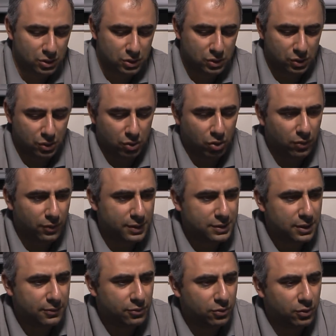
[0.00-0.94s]
So you
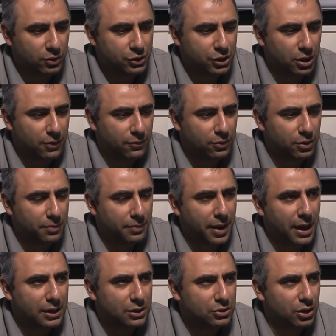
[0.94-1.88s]
always have to watch out for the
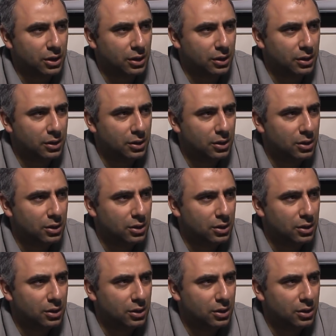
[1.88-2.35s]
back rank.